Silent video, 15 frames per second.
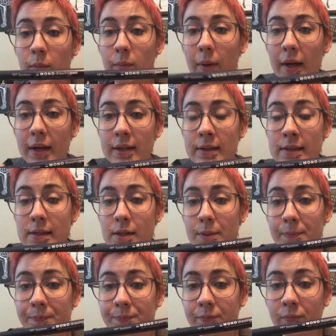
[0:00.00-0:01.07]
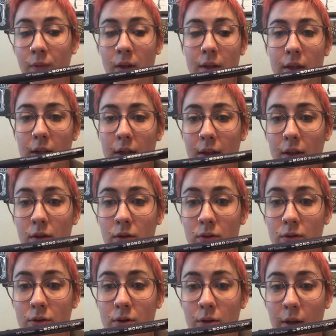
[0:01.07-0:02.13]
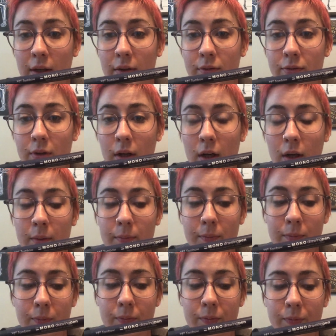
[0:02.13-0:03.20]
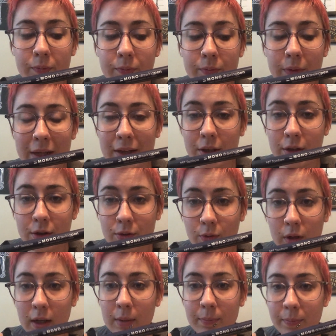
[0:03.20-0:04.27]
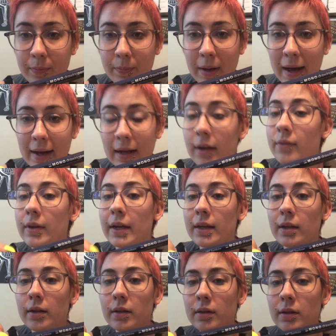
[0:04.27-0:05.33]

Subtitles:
pens that I use. So I have like the 3-pack of it